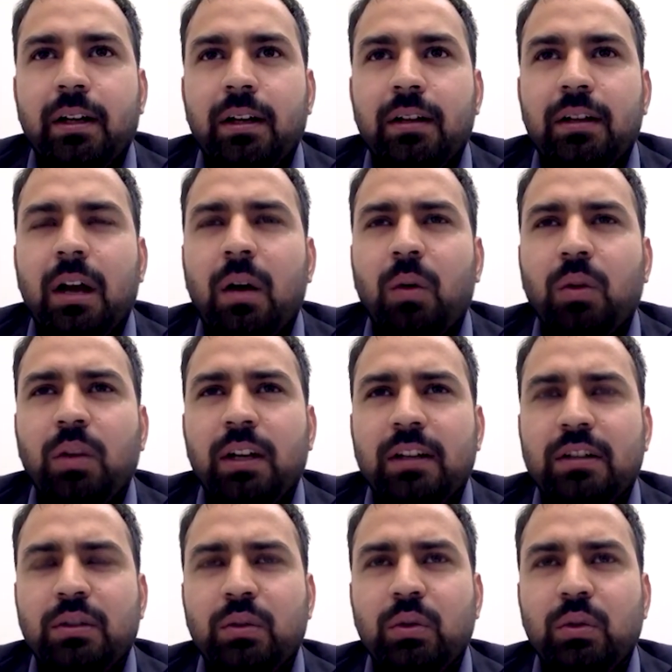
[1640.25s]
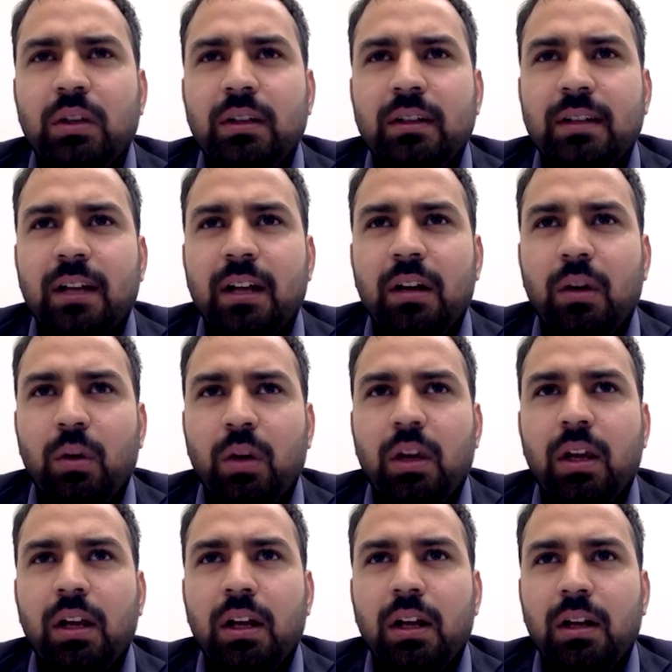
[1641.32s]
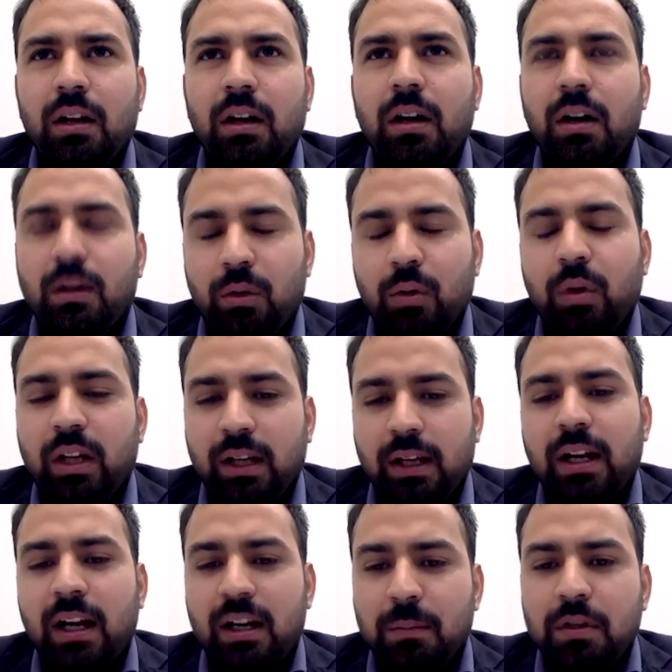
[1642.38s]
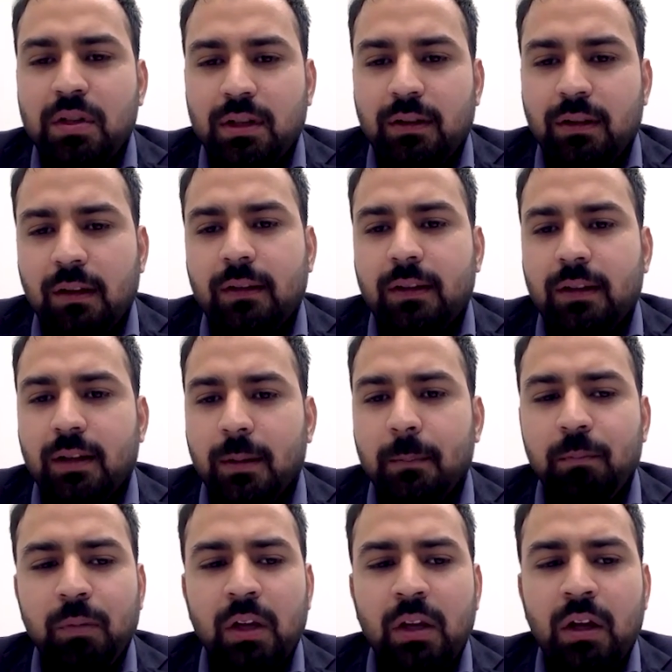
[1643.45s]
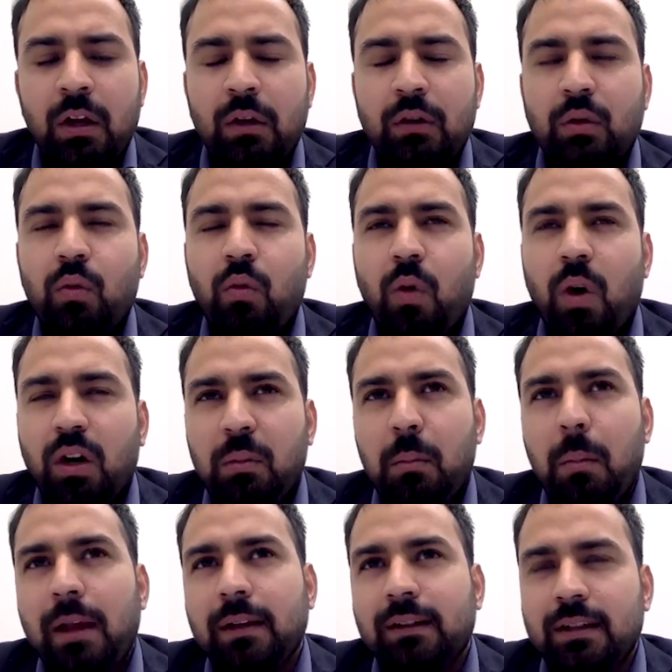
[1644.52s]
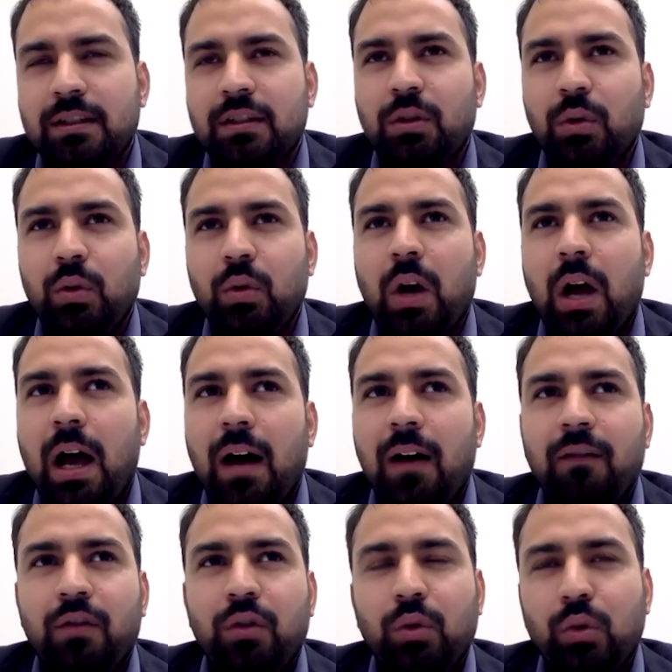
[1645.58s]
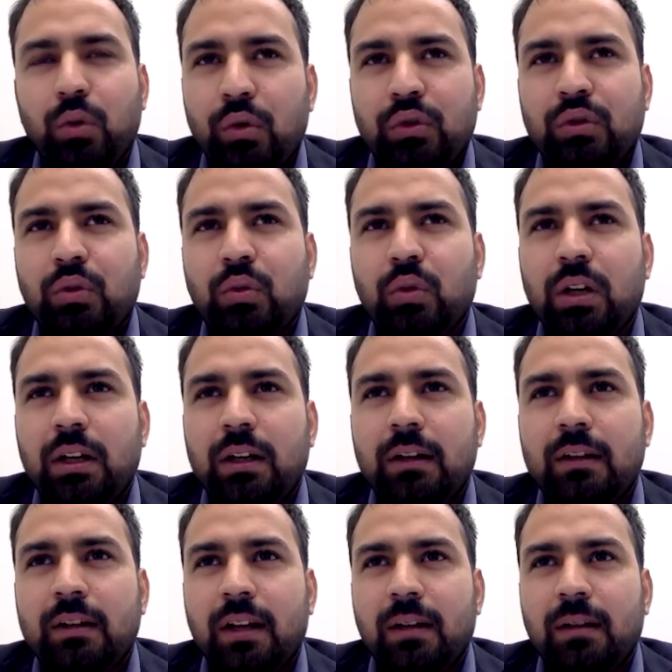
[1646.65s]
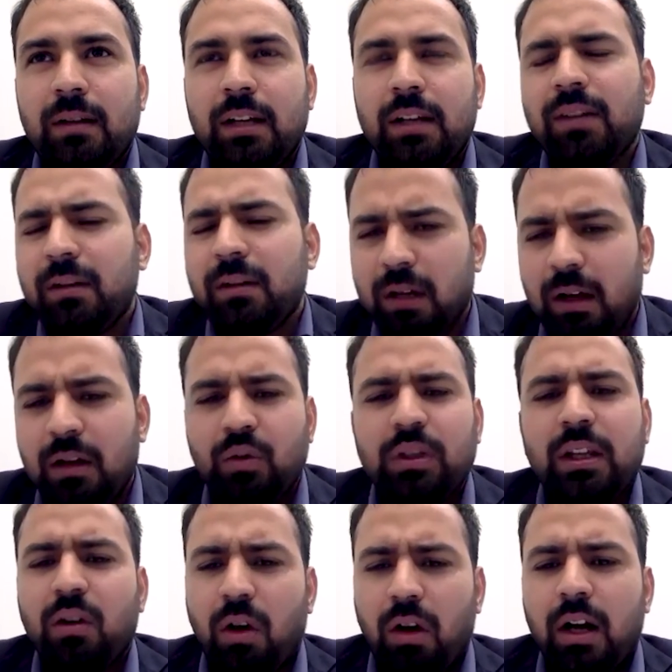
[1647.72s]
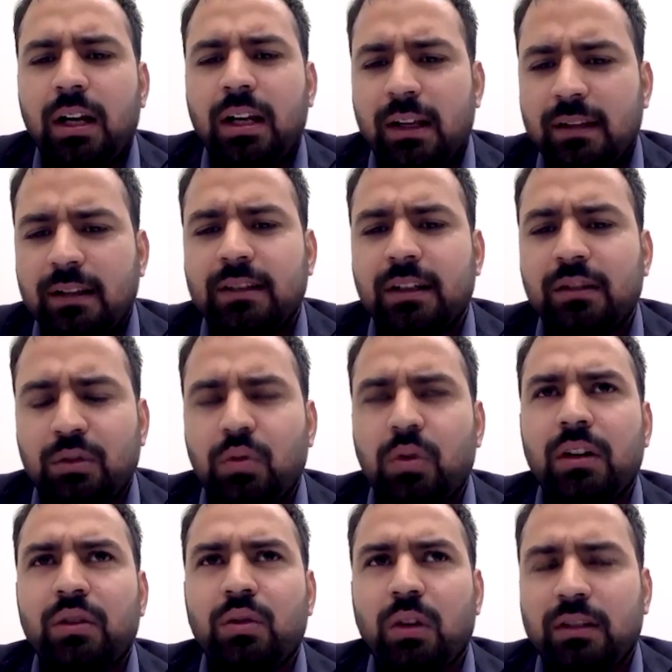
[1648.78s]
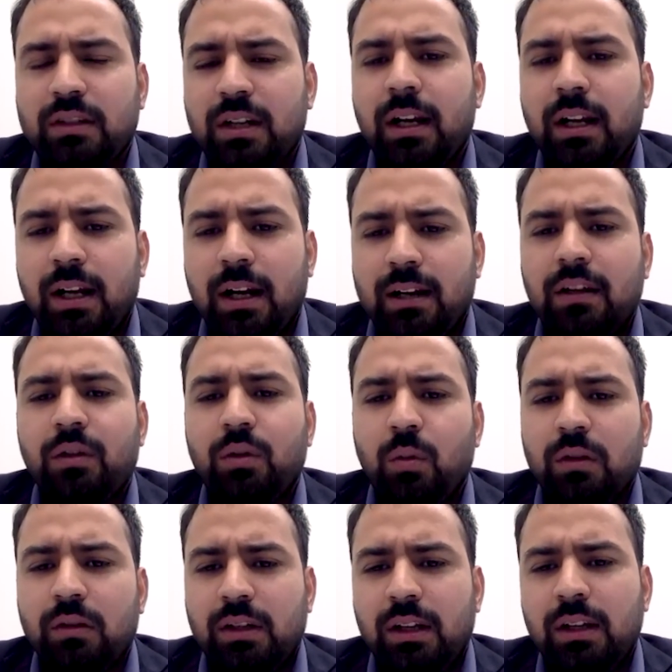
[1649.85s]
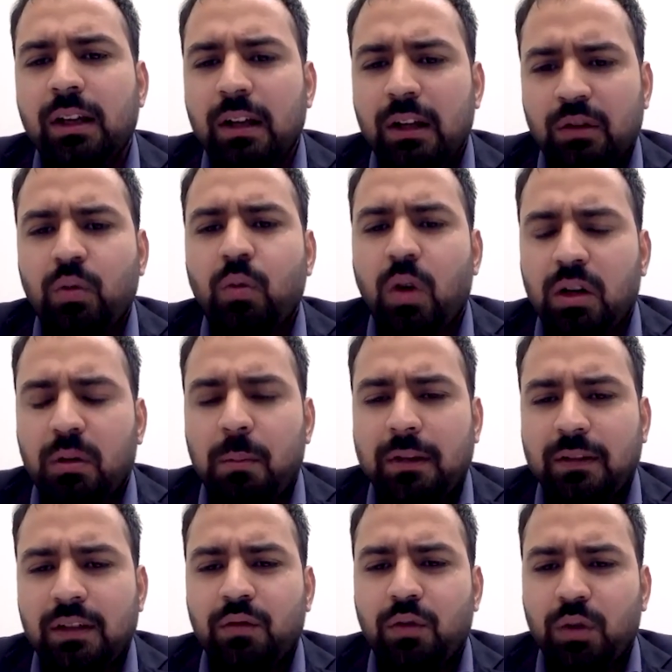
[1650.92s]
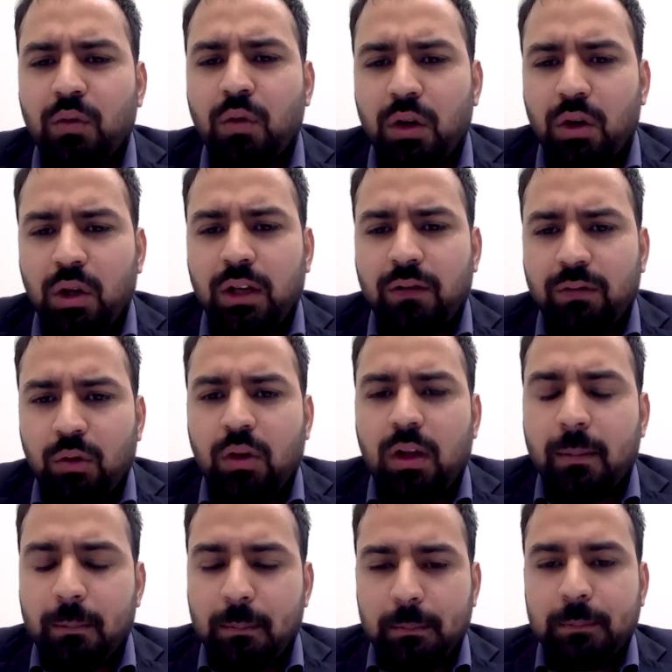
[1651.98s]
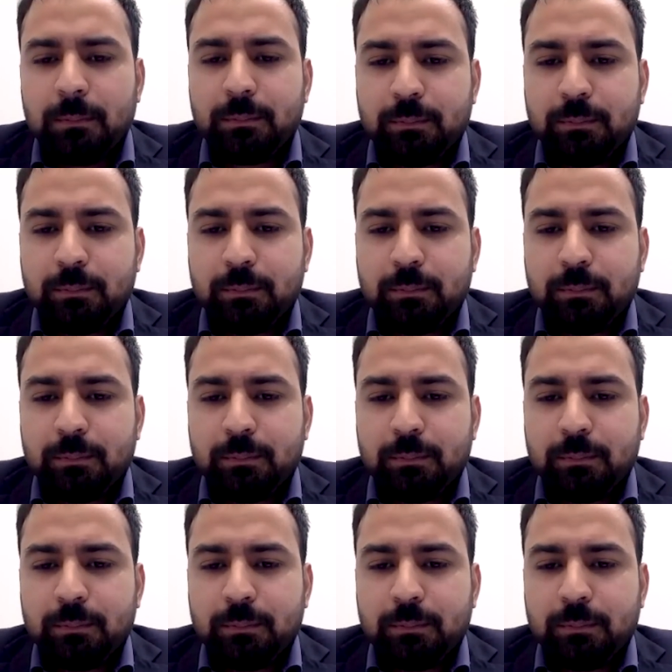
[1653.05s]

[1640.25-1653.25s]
Uh, now that students are looking uh, to take in admission this year, so what message do you have to those students, and even uh, to the already existing students who are studying at the university? So what message would you want to give to them?